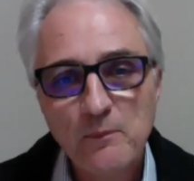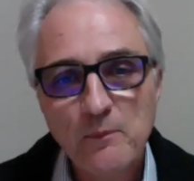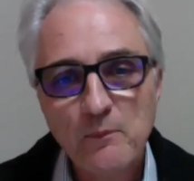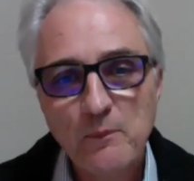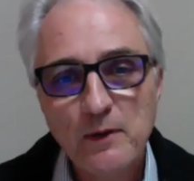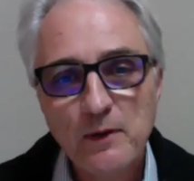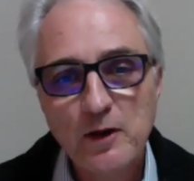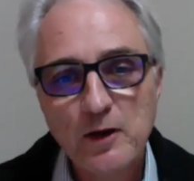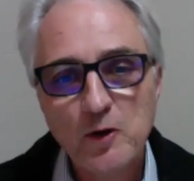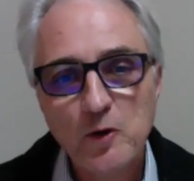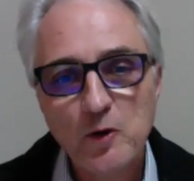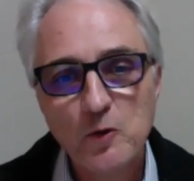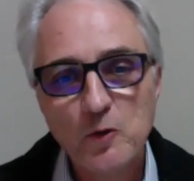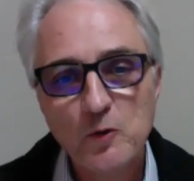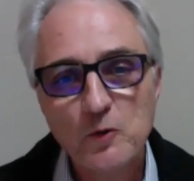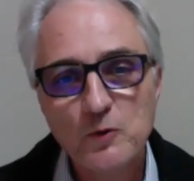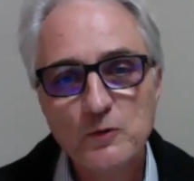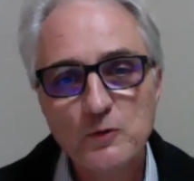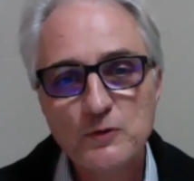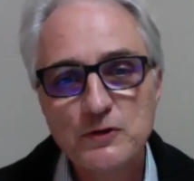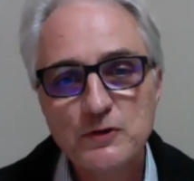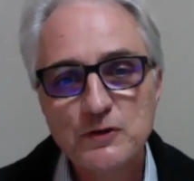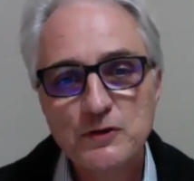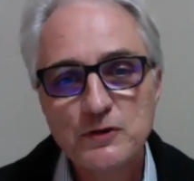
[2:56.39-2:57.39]

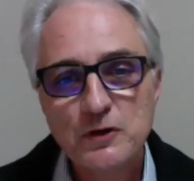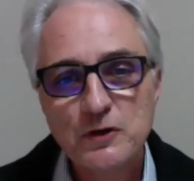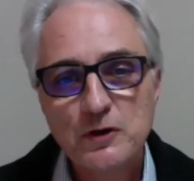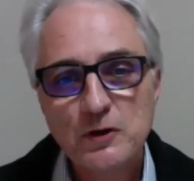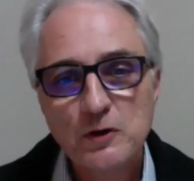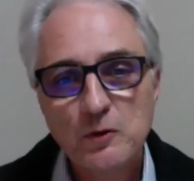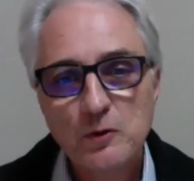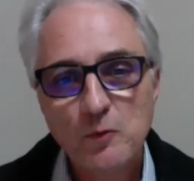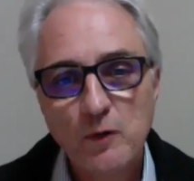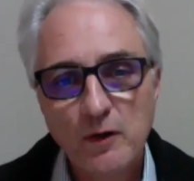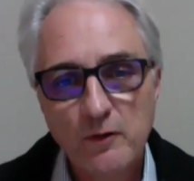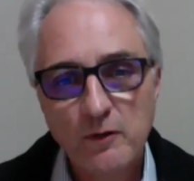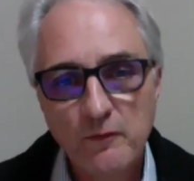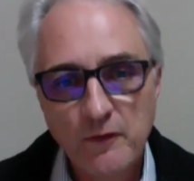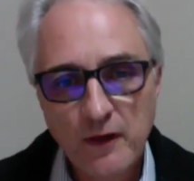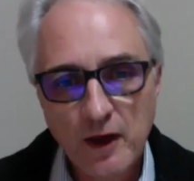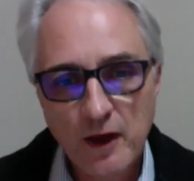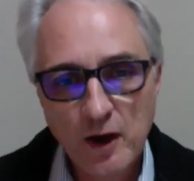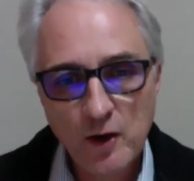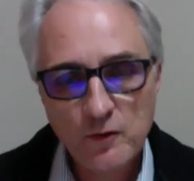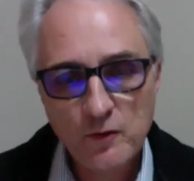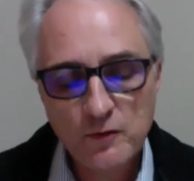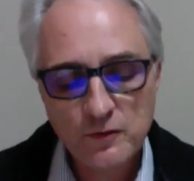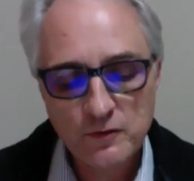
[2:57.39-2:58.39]
because one of the
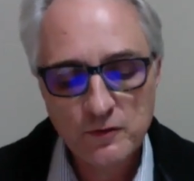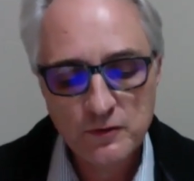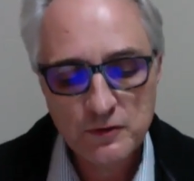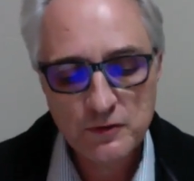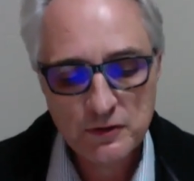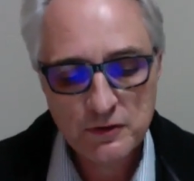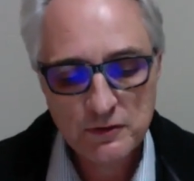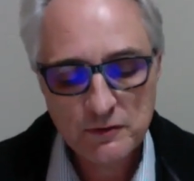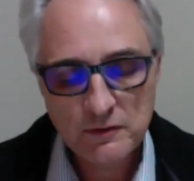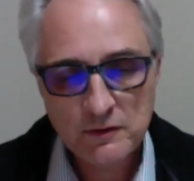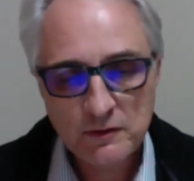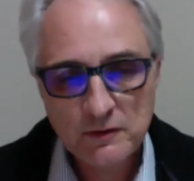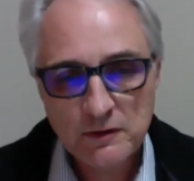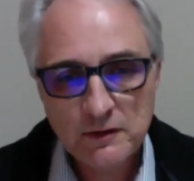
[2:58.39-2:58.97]
owners